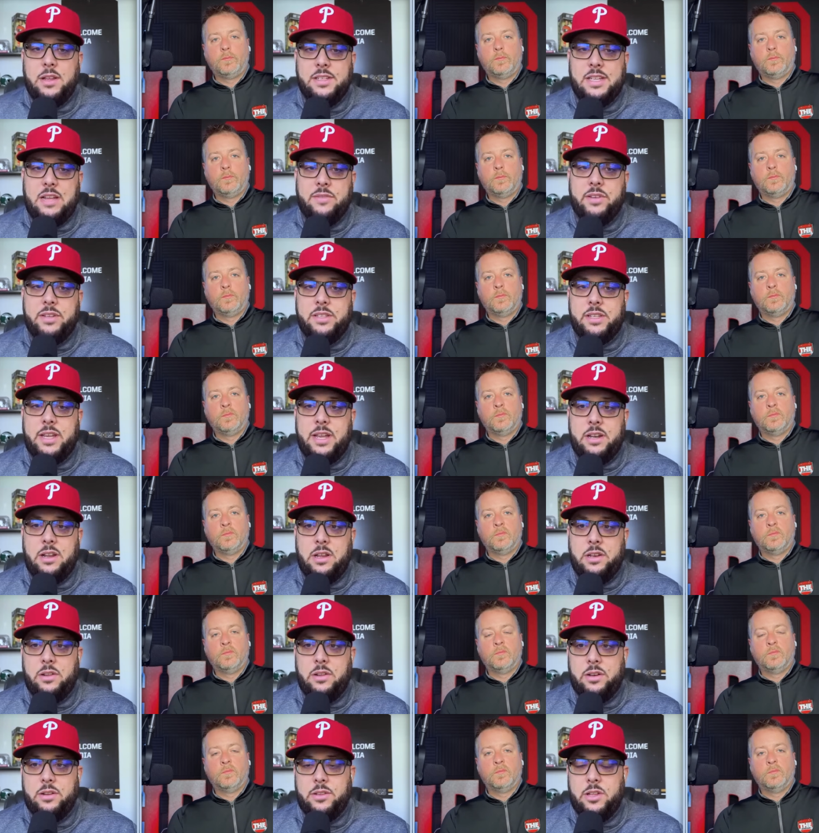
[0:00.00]
Speaker 1: obviously. I don't, I
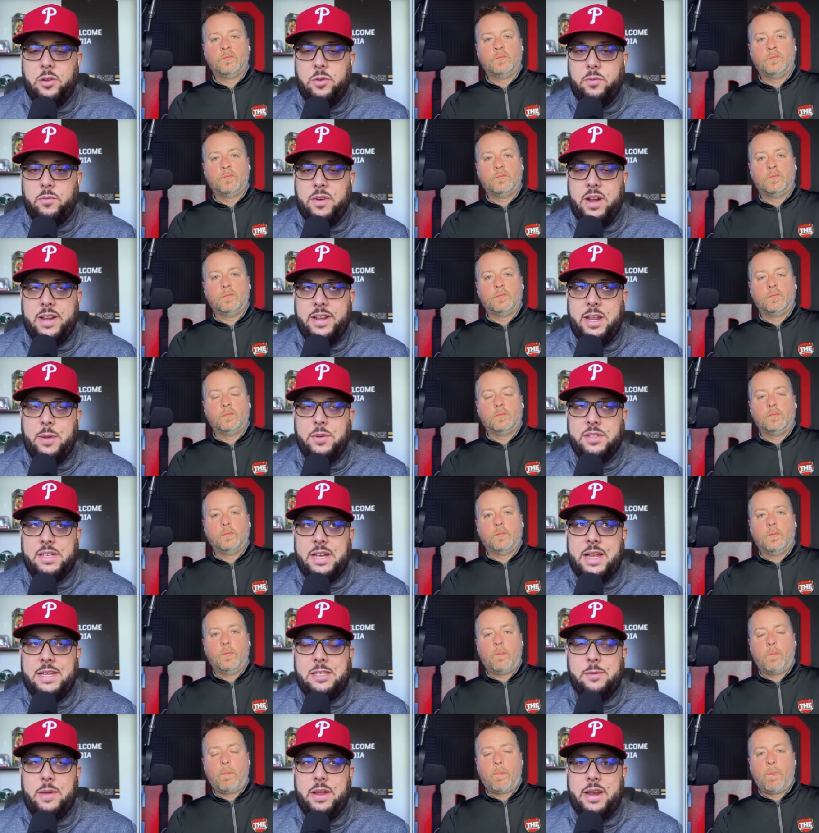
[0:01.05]
don't know. Ryan Day wasn't asked
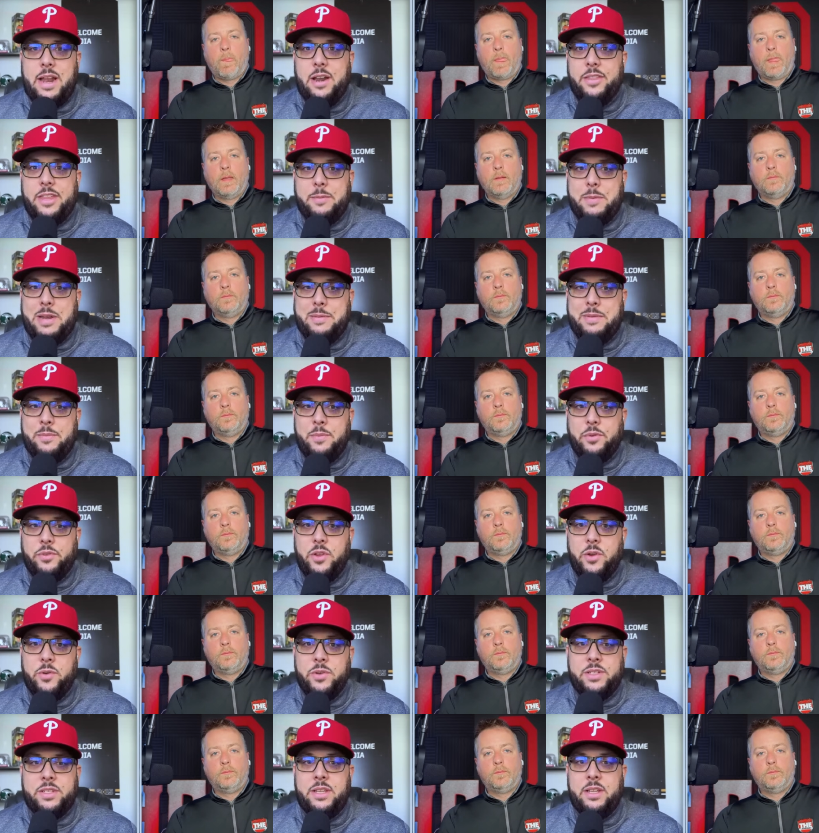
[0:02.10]
about it. I don't think many people
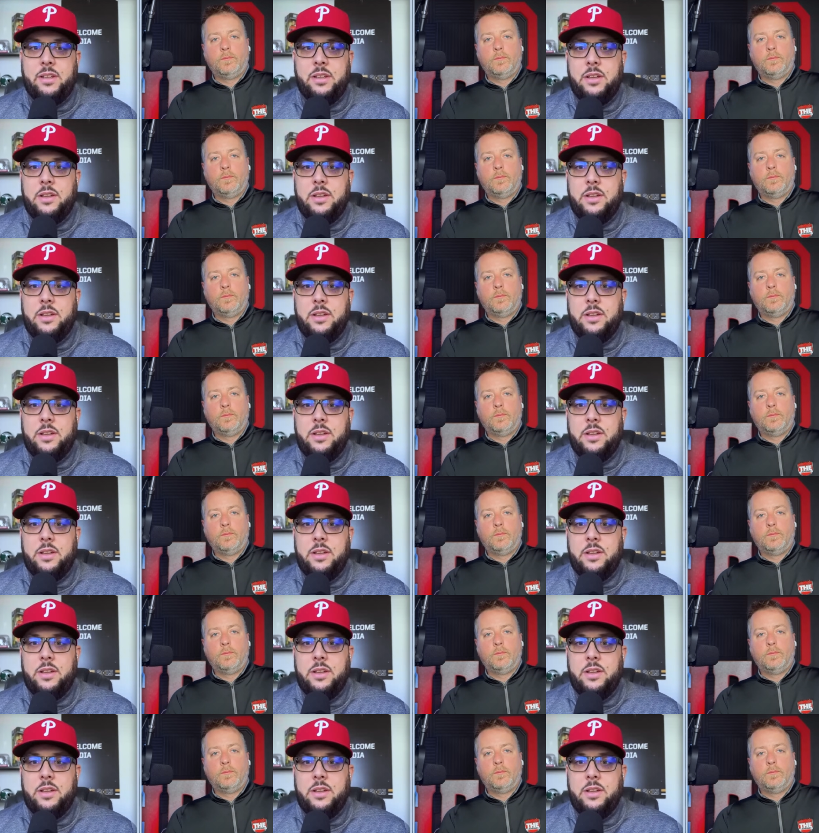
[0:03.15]
noticed that